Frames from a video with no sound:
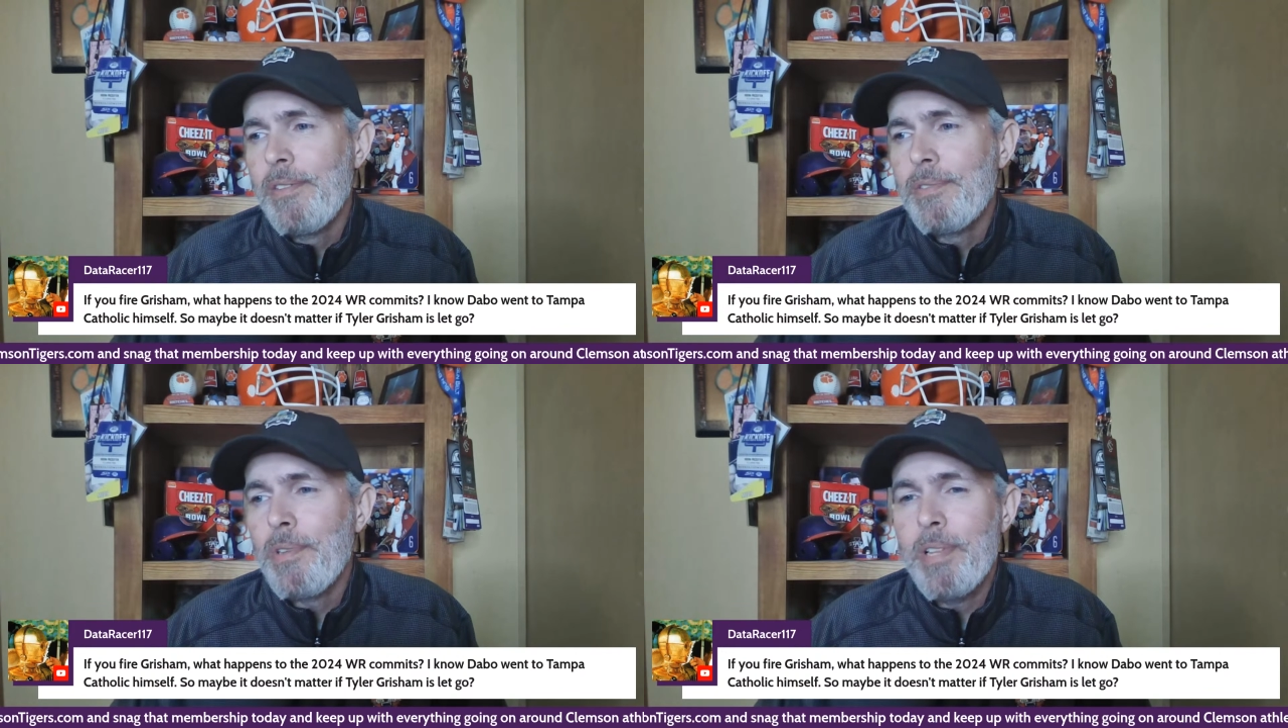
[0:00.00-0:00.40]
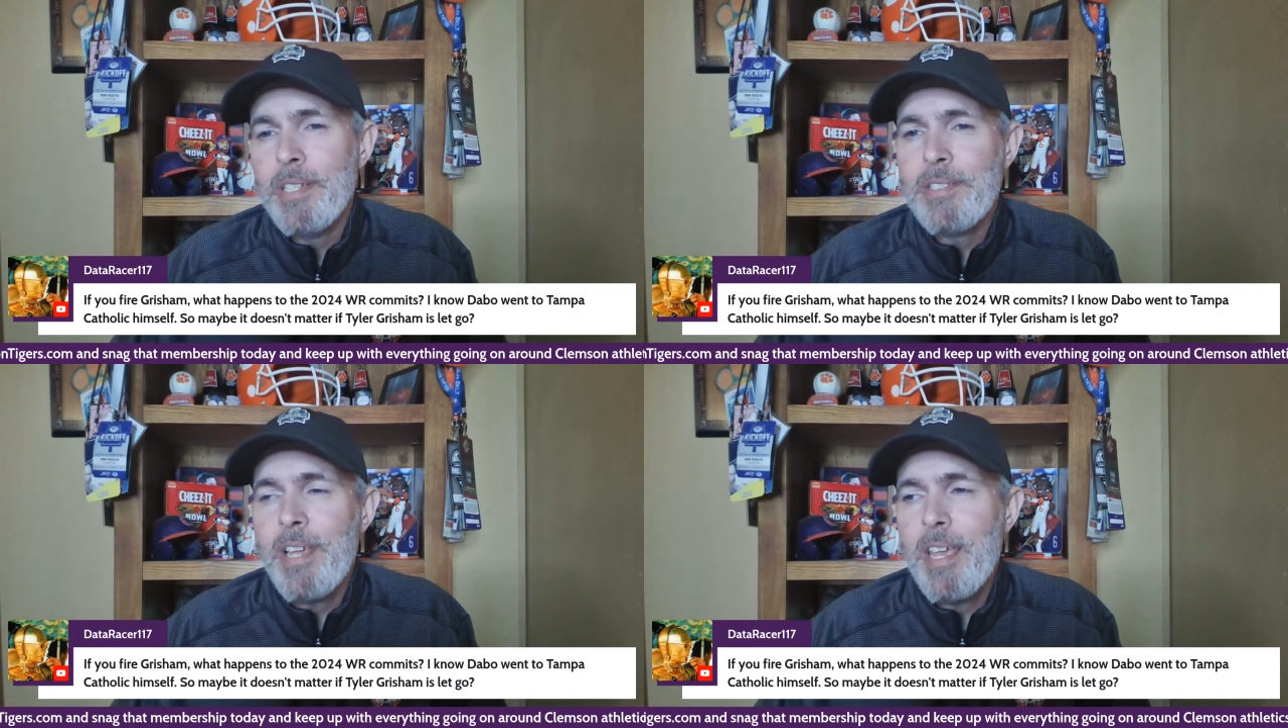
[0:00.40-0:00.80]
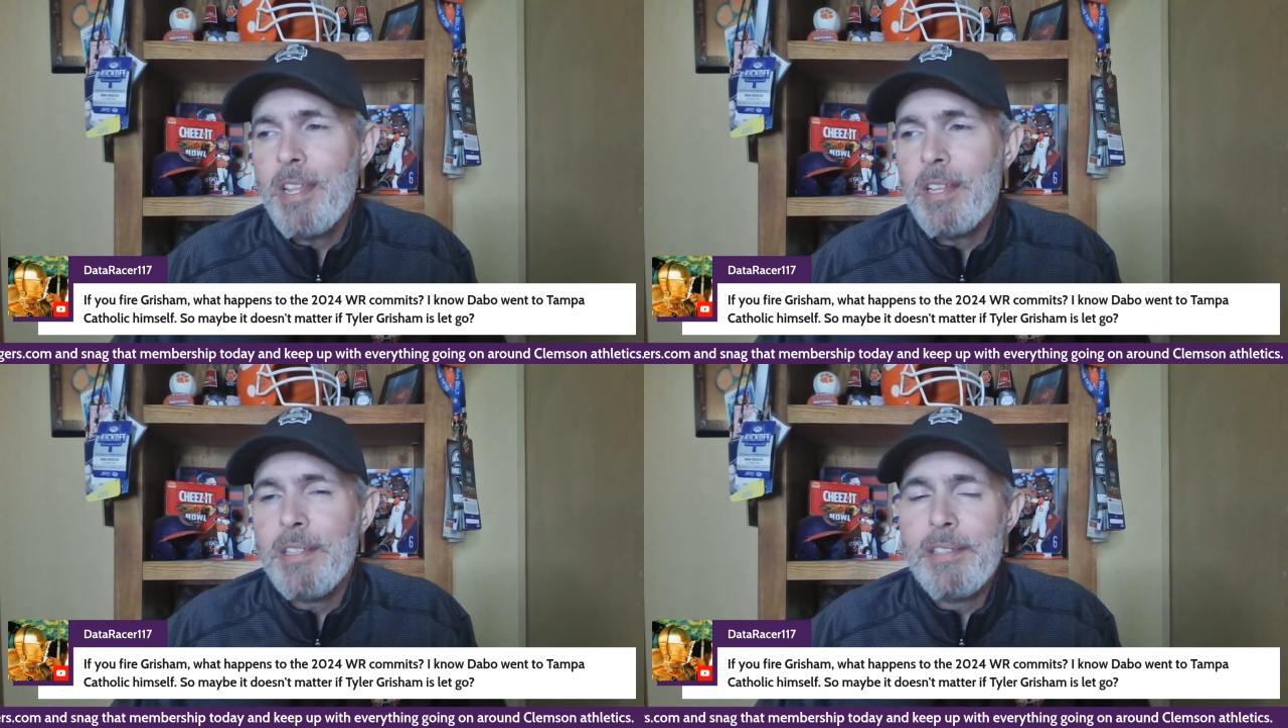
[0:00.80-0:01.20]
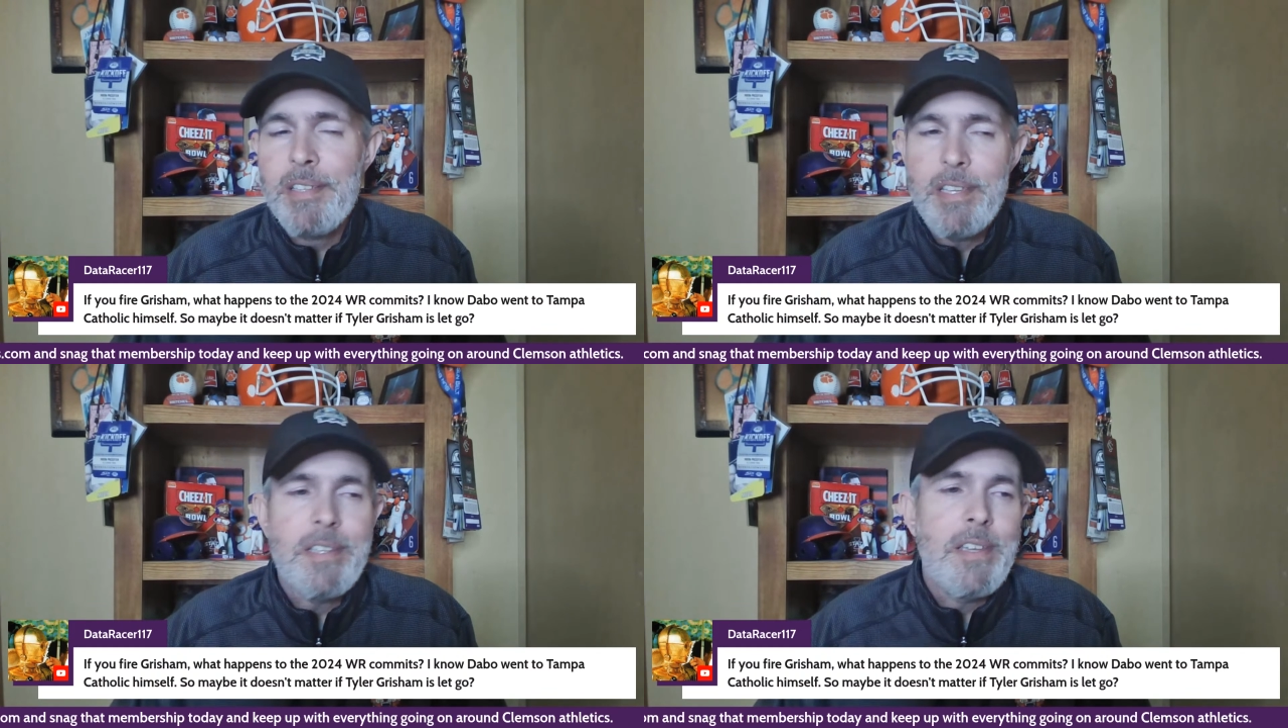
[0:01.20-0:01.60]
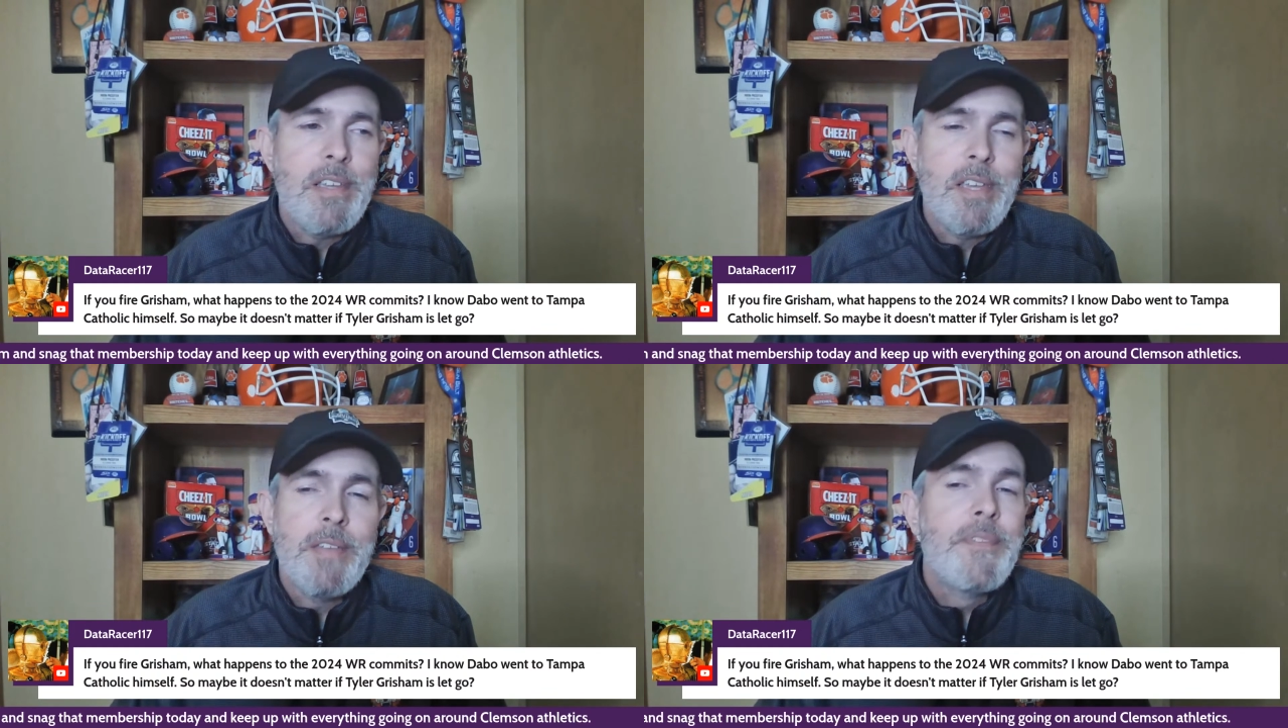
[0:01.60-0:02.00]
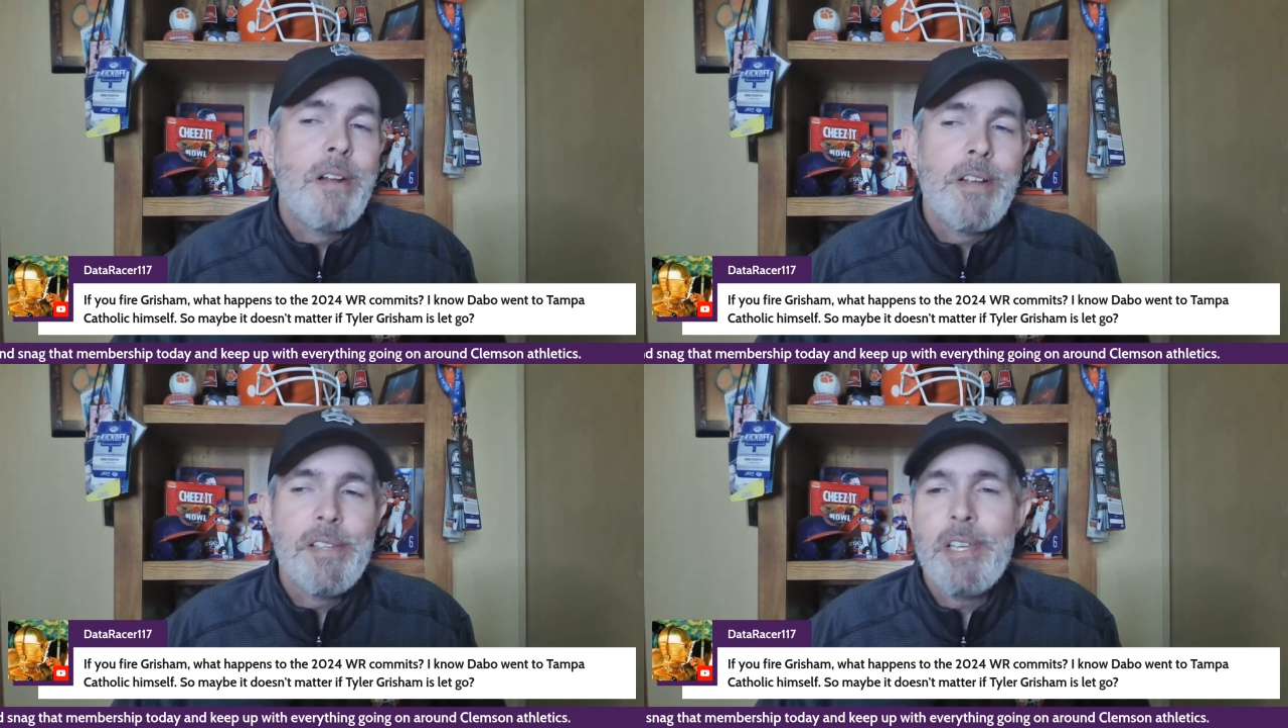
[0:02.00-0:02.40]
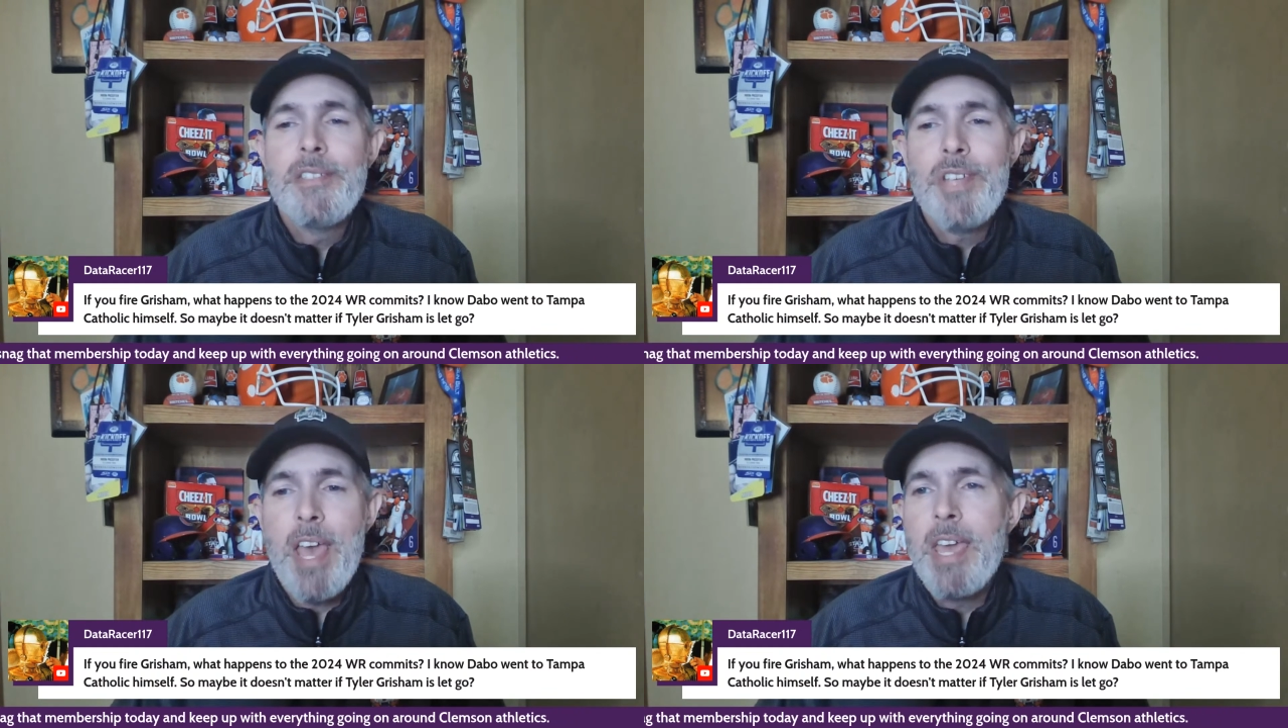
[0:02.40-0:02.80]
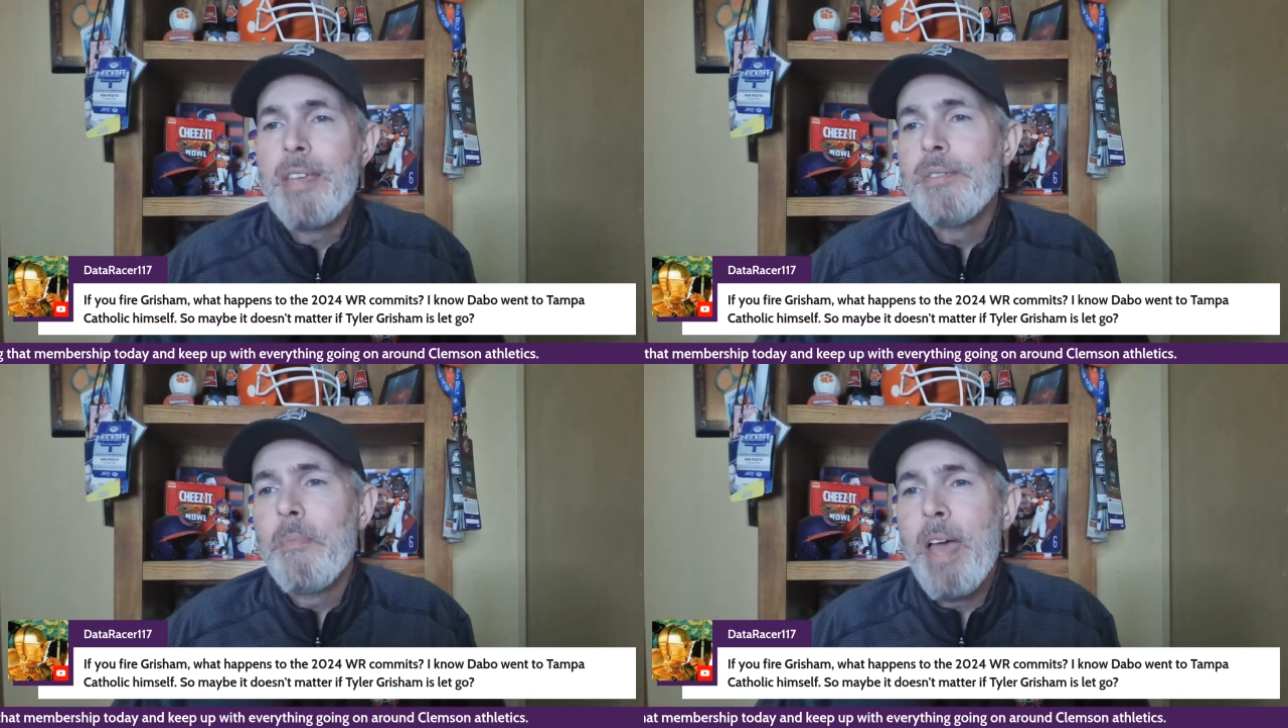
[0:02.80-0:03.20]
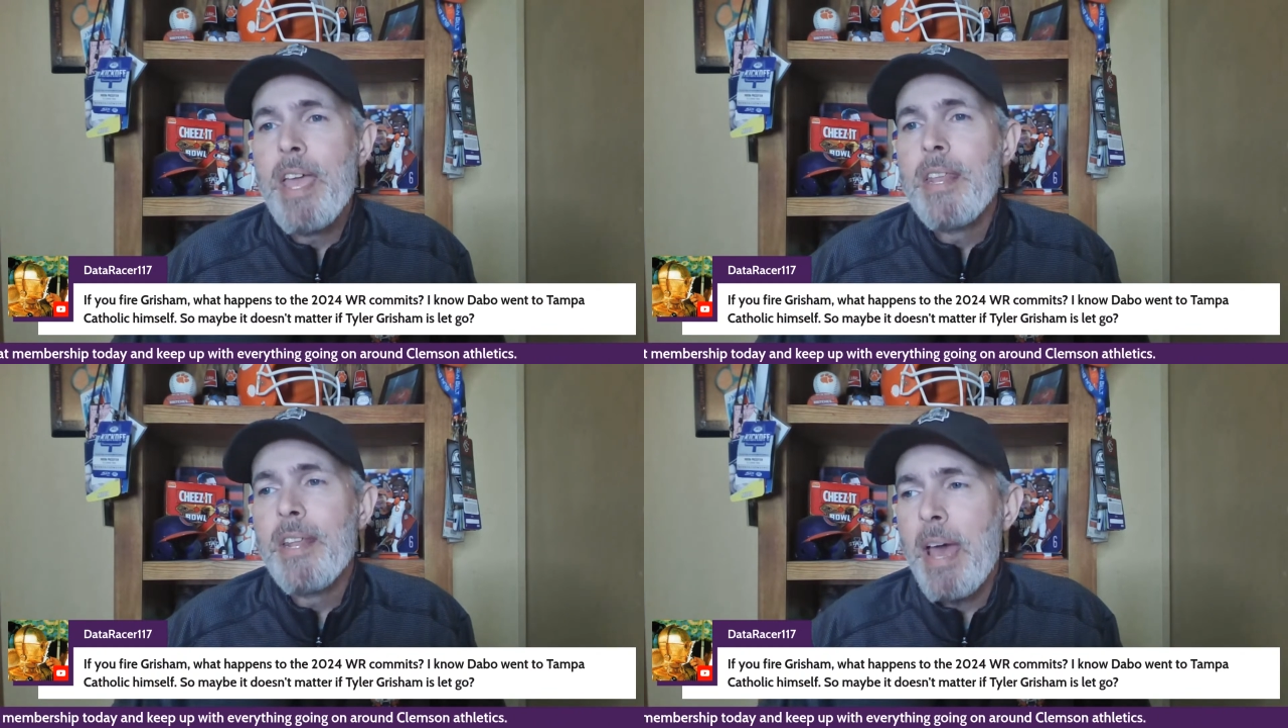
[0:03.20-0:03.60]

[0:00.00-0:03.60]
So let's say that if there is a change made